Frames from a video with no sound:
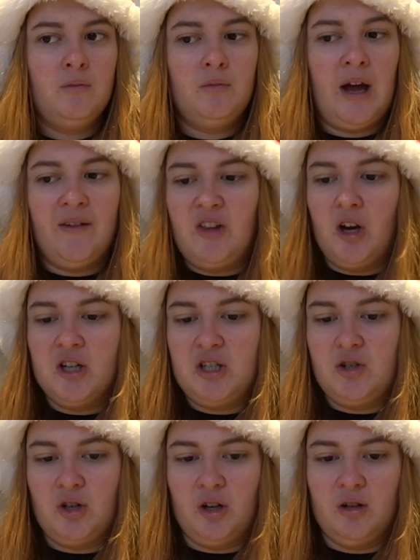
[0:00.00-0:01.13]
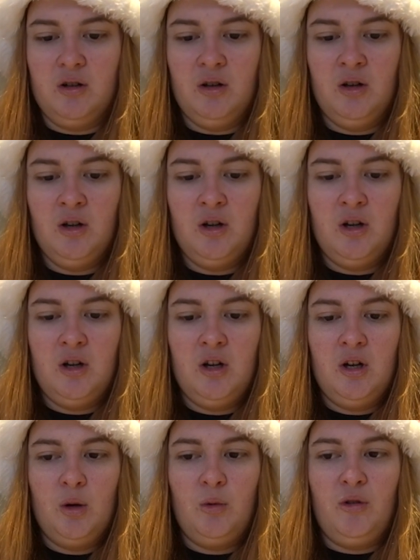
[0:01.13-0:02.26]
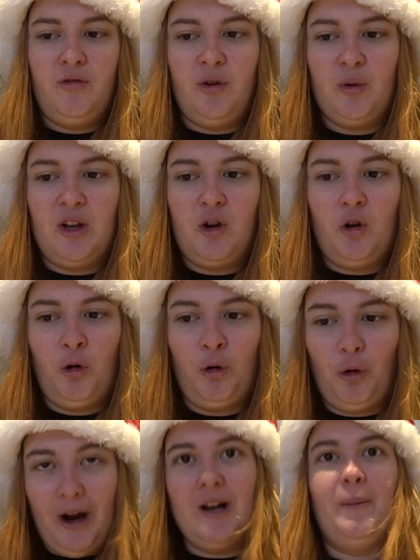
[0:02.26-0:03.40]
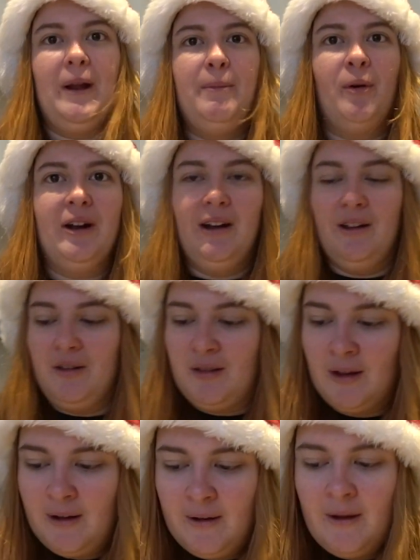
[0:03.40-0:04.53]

have the icing sugar, which feels incredibly pointless.